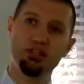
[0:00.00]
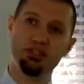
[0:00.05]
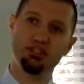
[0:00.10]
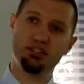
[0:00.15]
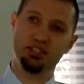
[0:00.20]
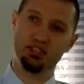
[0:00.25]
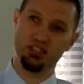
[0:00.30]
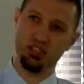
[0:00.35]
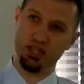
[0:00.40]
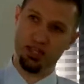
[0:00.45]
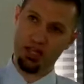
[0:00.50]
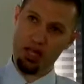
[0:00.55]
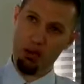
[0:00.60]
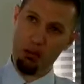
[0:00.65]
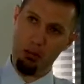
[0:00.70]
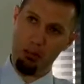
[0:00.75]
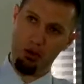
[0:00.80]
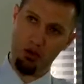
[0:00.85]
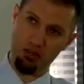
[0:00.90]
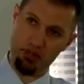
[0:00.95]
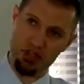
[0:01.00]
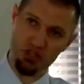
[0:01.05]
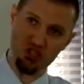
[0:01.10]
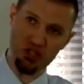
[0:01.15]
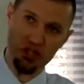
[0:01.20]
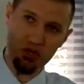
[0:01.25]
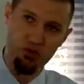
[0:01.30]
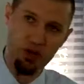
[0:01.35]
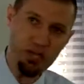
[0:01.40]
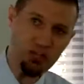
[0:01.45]
these things are going to come upon this
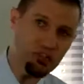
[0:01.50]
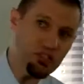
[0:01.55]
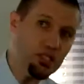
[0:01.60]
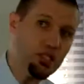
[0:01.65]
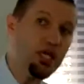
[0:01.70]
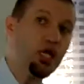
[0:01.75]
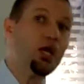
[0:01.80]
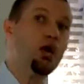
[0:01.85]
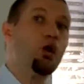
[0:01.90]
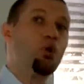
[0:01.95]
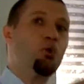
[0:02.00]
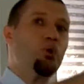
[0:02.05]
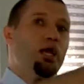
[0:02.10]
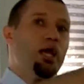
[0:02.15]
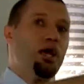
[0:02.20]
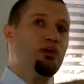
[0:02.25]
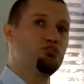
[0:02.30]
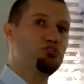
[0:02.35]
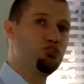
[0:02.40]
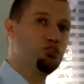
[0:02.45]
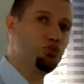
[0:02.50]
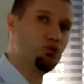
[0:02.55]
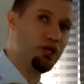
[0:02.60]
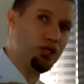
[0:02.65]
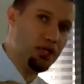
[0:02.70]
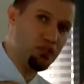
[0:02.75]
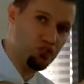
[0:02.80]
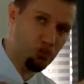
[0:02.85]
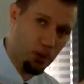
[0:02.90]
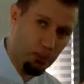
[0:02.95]
generation, we have to
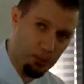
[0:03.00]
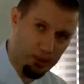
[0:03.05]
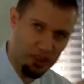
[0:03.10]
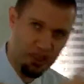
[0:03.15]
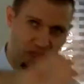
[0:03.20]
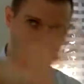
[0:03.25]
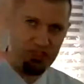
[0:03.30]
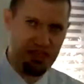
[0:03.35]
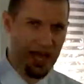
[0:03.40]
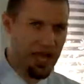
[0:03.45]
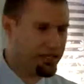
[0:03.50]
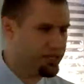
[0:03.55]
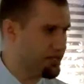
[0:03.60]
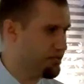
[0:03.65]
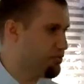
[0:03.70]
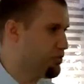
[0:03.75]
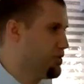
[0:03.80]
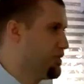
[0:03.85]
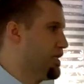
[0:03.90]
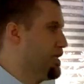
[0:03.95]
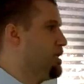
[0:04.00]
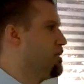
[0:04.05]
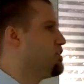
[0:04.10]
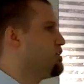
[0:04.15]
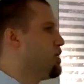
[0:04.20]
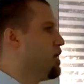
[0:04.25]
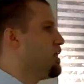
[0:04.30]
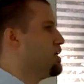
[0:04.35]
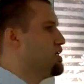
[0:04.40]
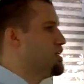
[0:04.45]
interpret that differently.
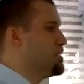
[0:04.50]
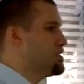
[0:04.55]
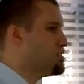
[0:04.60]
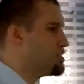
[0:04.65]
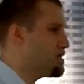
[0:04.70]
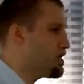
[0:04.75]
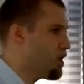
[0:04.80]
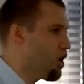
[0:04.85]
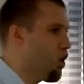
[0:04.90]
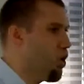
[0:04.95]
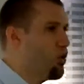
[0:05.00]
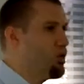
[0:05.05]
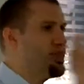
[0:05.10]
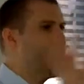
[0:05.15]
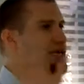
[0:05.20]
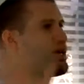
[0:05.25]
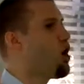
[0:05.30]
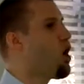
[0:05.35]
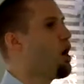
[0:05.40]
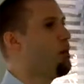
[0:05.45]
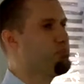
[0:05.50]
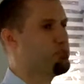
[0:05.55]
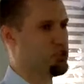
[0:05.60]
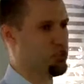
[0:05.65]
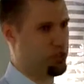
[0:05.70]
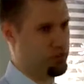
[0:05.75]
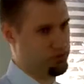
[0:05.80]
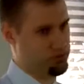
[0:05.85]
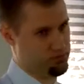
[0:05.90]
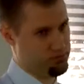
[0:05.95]
That is the only
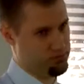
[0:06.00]
option.